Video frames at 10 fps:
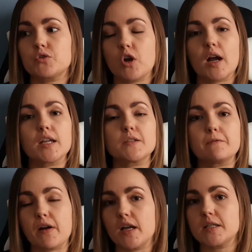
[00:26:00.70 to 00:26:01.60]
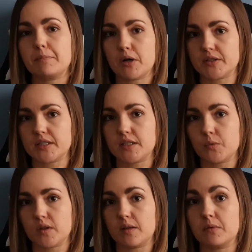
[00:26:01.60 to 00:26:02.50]
try to find a positive
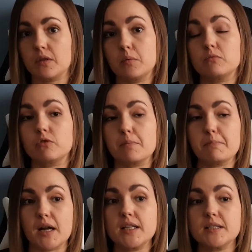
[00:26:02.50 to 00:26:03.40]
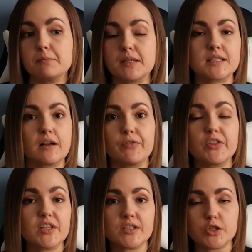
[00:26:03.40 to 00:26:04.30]
within them, reminding myself that
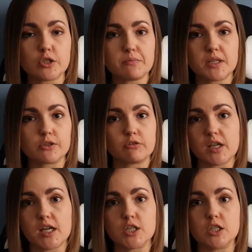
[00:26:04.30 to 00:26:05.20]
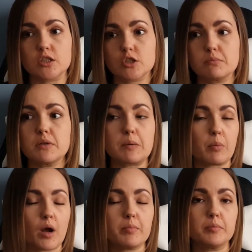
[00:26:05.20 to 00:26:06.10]
this is somebody's creation. Somebody
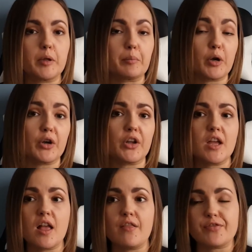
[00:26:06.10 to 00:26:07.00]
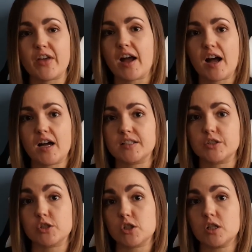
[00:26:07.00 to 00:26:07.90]
probably put their heart
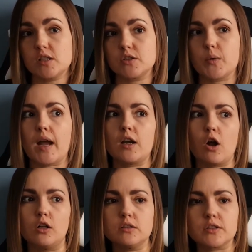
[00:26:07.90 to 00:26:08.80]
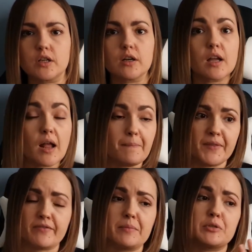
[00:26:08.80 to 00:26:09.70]
and soul into it, and also,
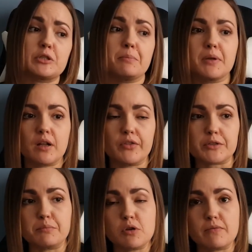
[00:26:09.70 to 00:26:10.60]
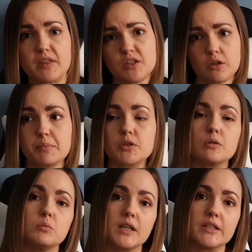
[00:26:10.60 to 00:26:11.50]
if I'm dumping on this movie, this could be
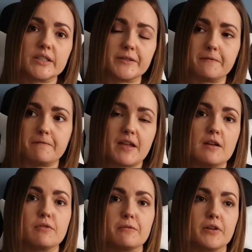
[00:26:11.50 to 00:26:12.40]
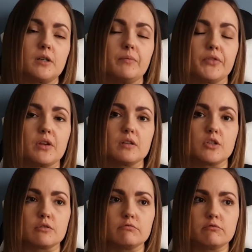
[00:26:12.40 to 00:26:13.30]
someone else's favourite film that
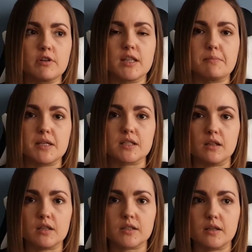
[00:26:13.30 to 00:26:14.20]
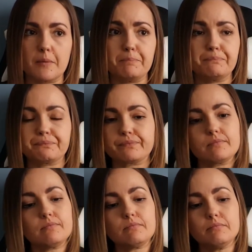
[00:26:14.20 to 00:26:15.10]
just really means a lot to them.
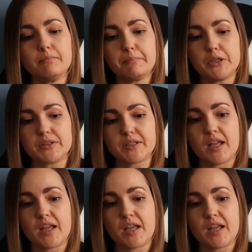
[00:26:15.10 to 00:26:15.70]
But